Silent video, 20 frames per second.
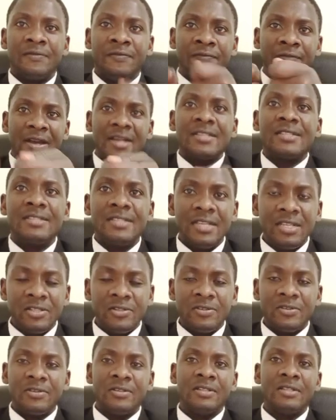
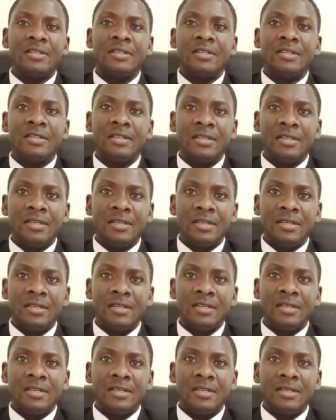vaccination
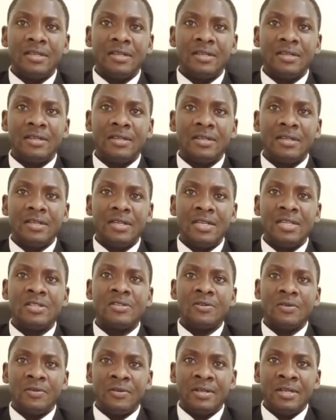
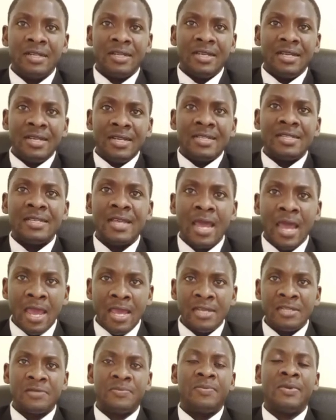is on its
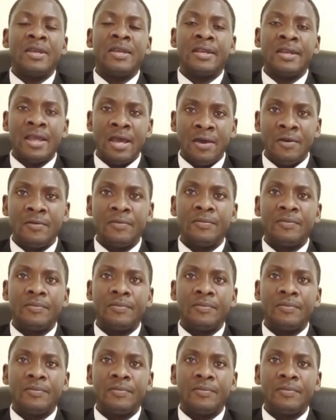high speed now,